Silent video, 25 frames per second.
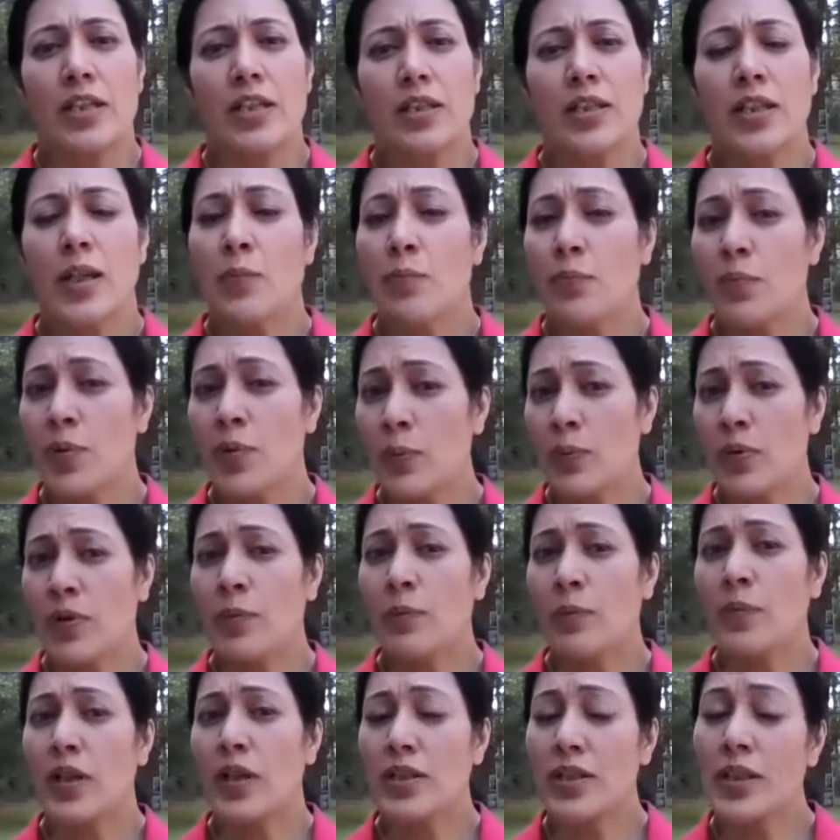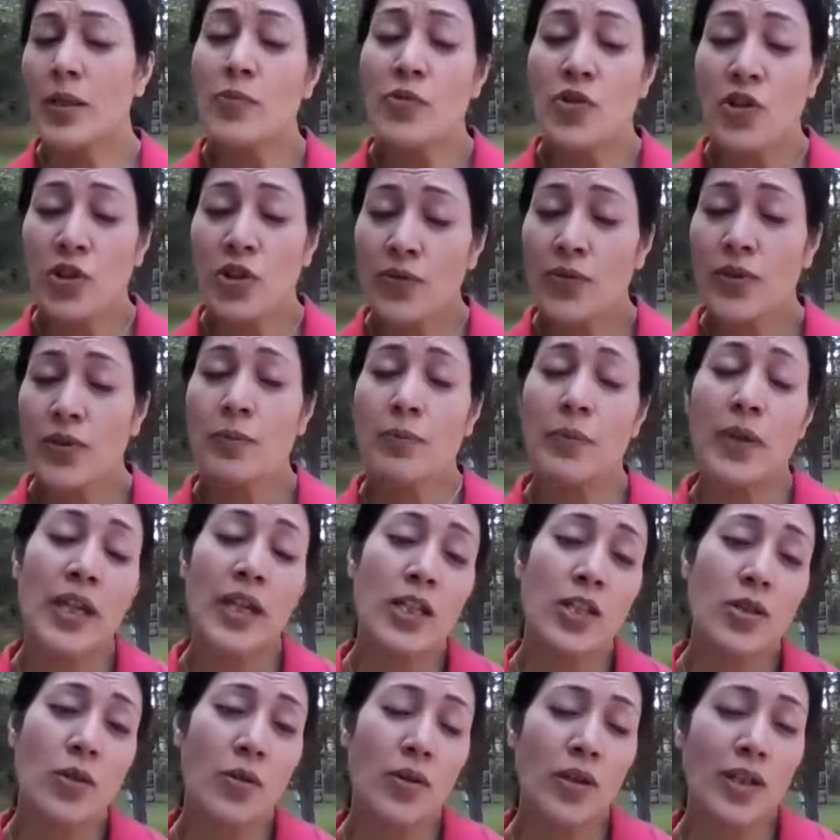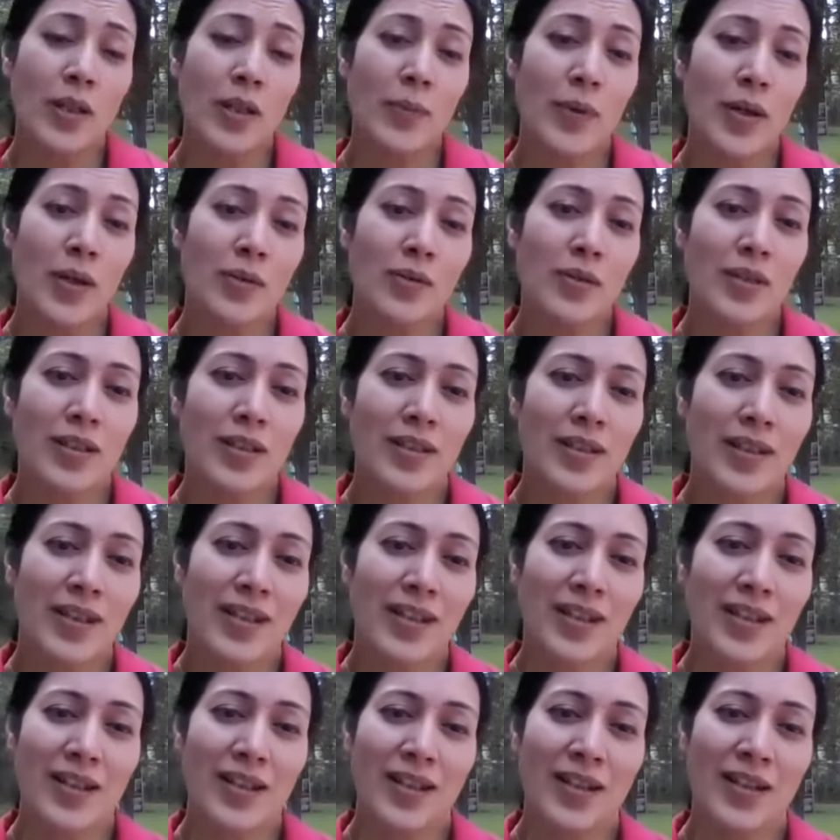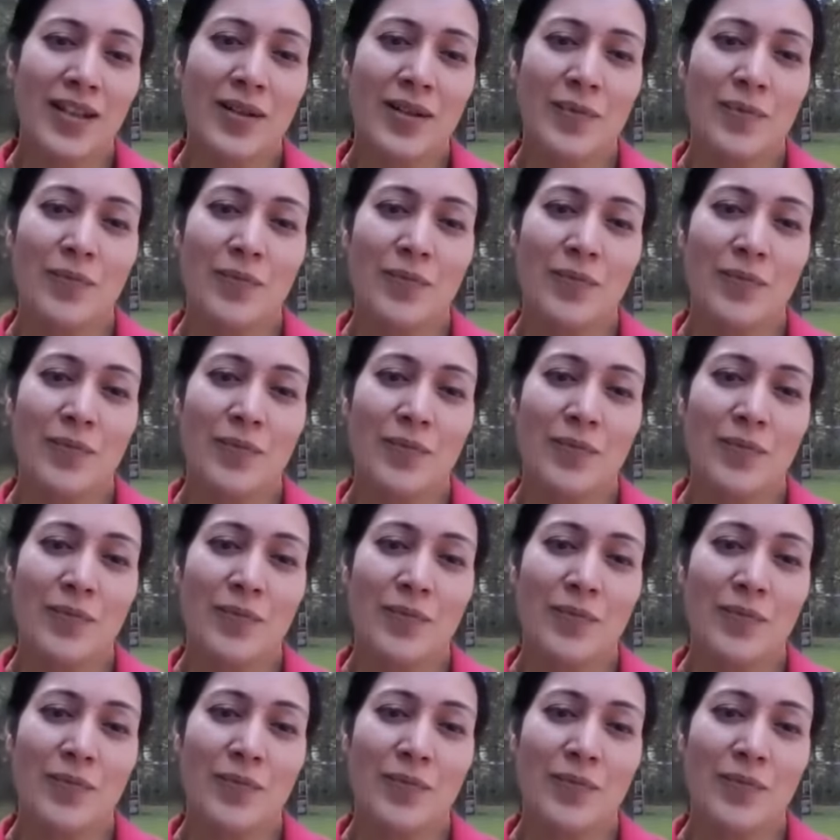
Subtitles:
some children may talk about the